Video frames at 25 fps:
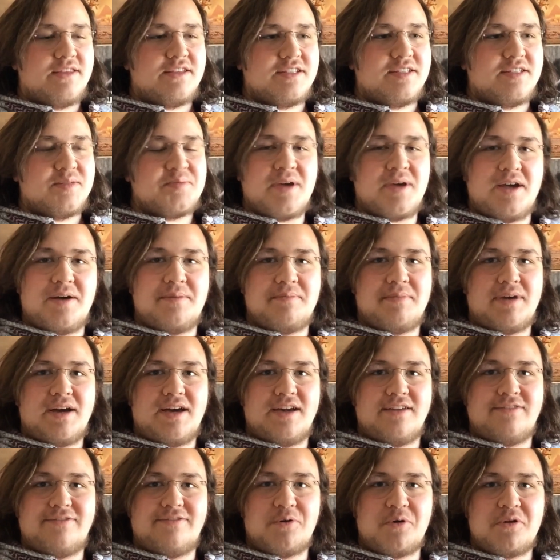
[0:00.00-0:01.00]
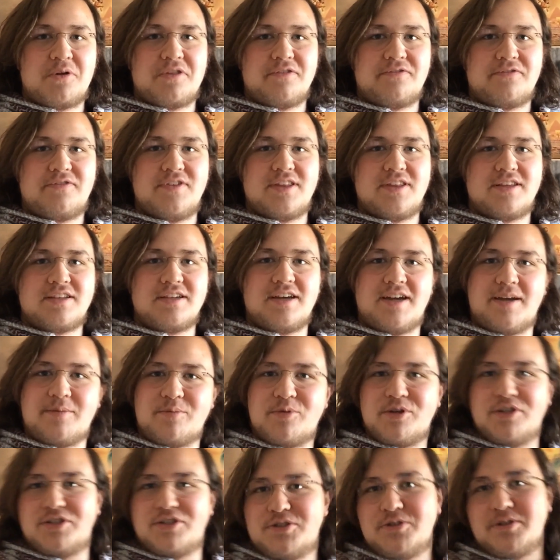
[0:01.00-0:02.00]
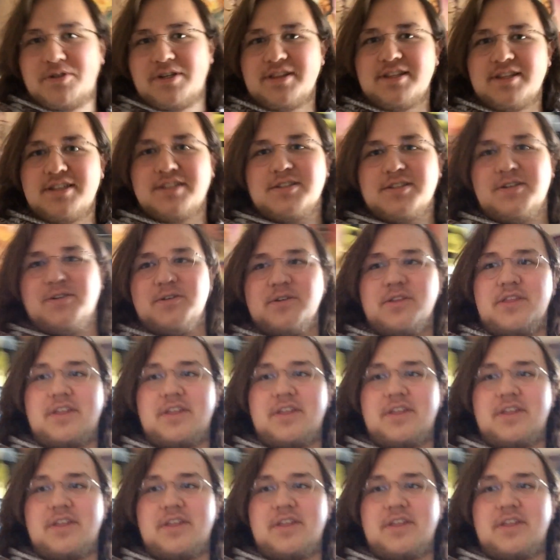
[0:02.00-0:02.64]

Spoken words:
this is about my fourth or fifth time reshooting this whole